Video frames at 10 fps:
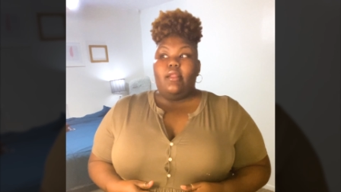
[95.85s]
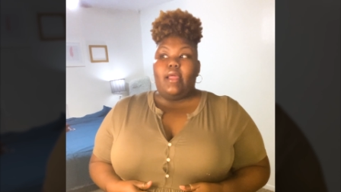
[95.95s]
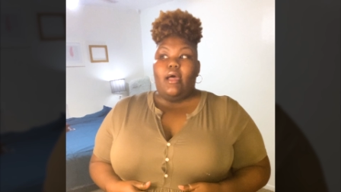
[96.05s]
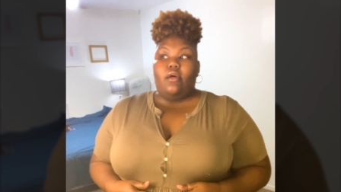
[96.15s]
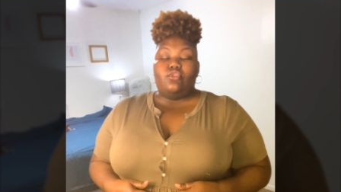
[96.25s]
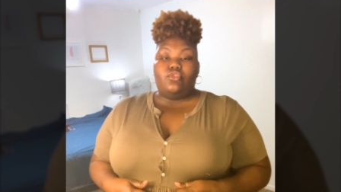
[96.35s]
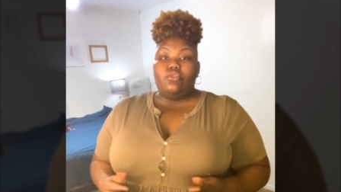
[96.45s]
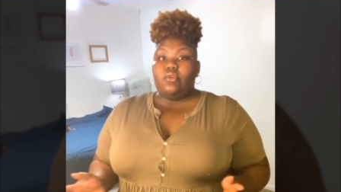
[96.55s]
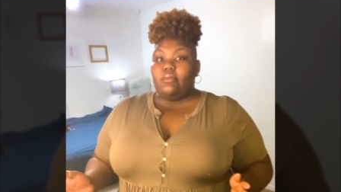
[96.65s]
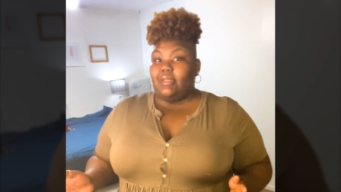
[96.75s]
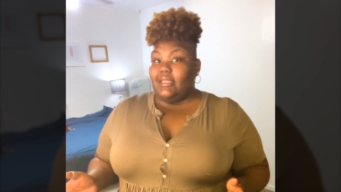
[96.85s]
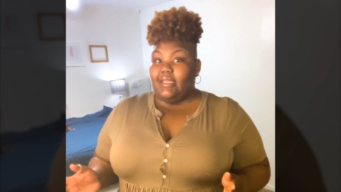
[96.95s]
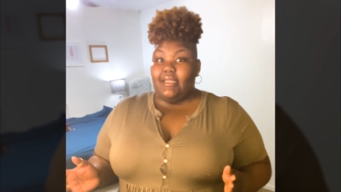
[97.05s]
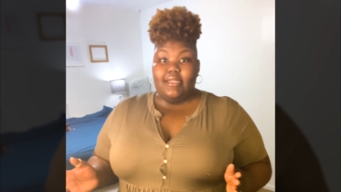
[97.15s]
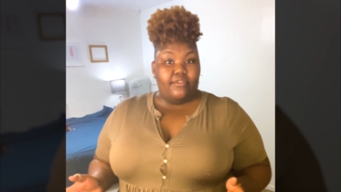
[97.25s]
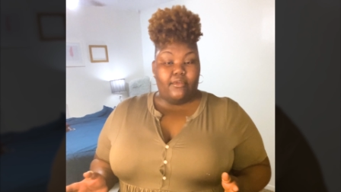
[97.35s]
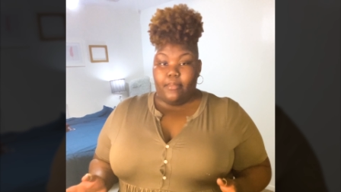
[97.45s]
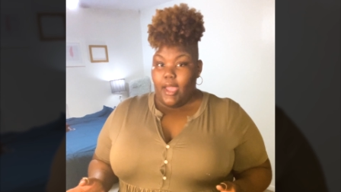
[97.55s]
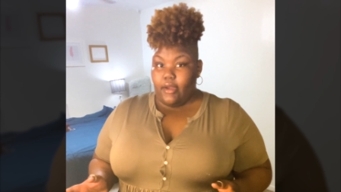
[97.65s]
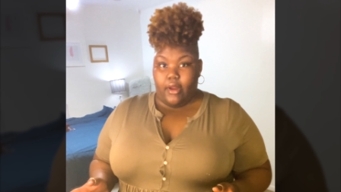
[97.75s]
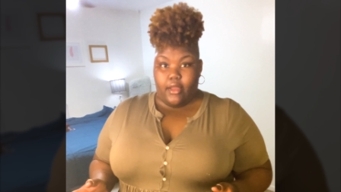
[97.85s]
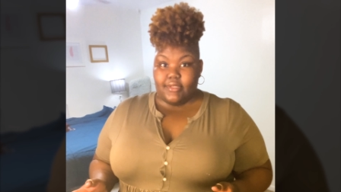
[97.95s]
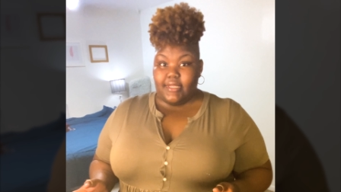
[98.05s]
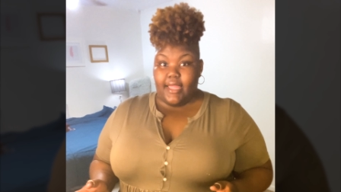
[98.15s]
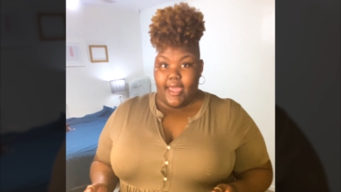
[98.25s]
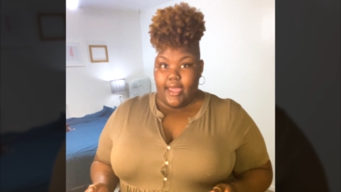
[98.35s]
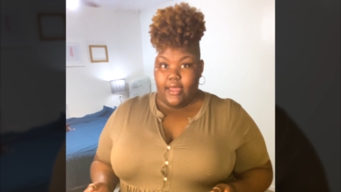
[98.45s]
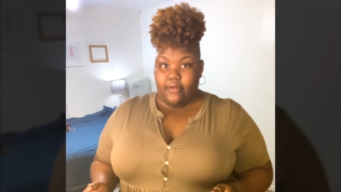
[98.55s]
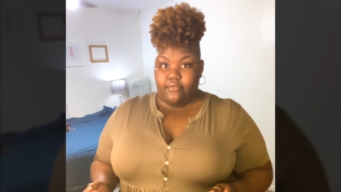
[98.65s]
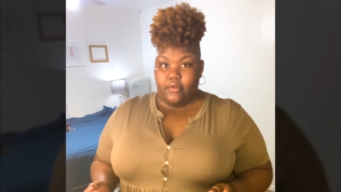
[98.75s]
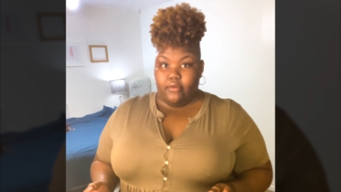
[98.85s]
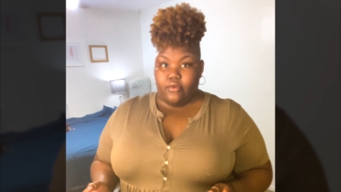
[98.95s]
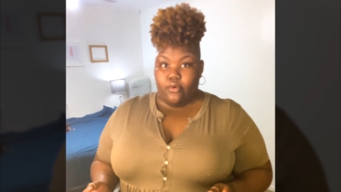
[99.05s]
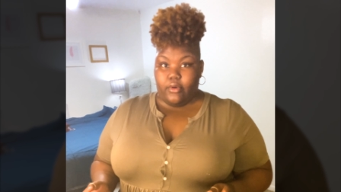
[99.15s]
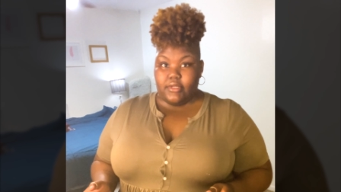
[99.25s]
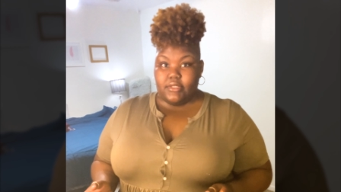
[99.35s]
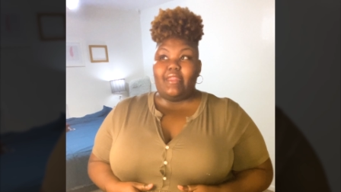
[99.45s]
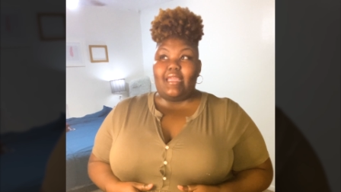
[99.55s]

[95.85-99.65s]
Now, two completely different backgrounds they have, of course.